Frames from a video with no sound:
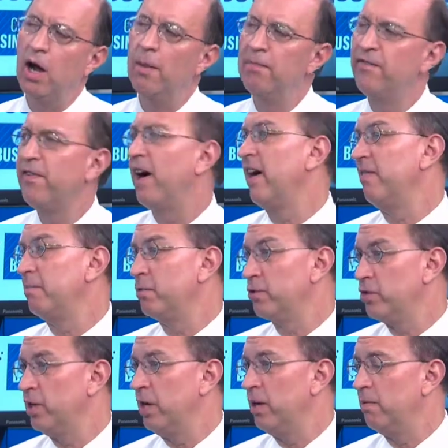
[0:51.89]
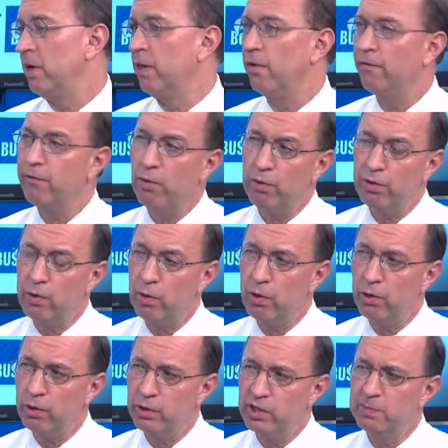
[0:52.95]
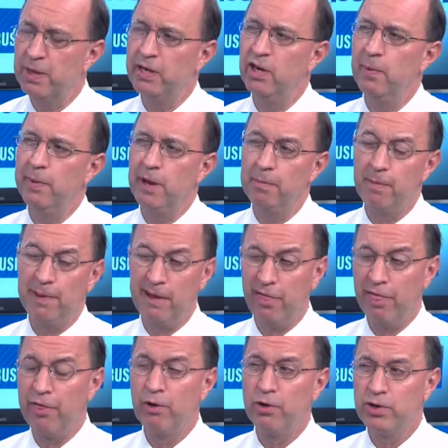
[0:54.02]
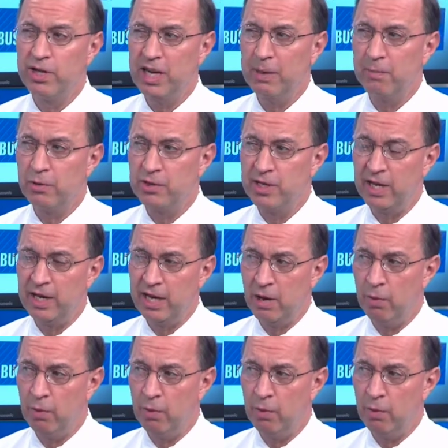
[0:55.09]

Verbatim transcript: up 5%. In the fourth quarter, expected to be up about 13%.